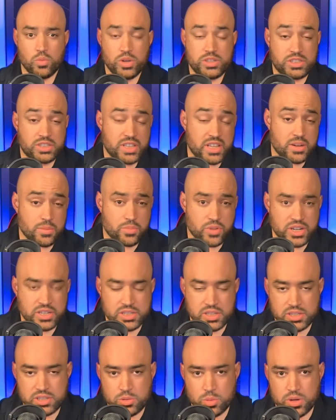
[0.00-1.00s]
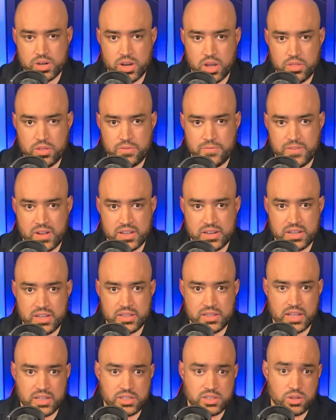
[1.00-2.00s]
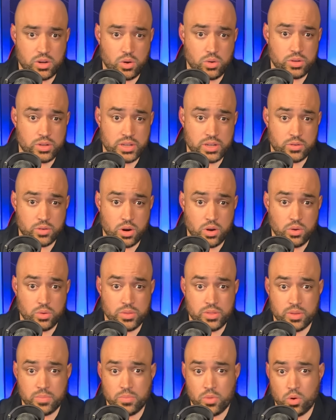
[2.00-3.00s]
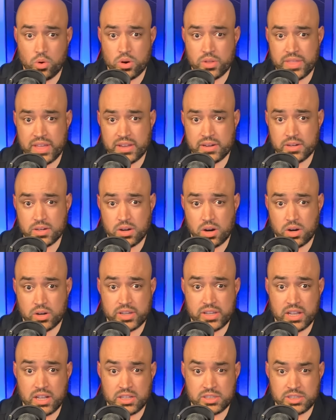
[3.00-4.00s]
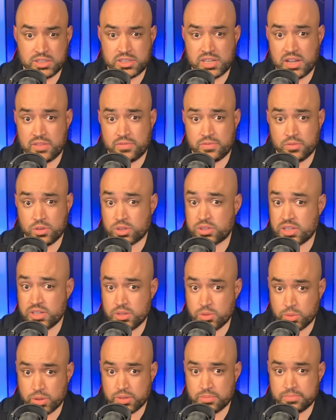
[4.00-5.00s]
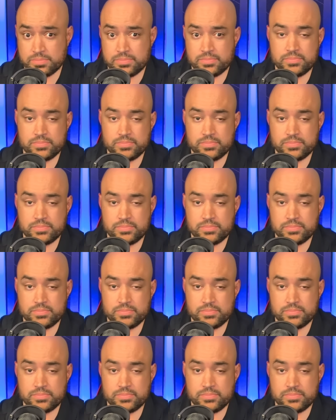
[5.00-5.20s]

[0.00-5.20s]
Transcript: Which then brings us to another finding that's only grown the more that archaeologists have looked into it.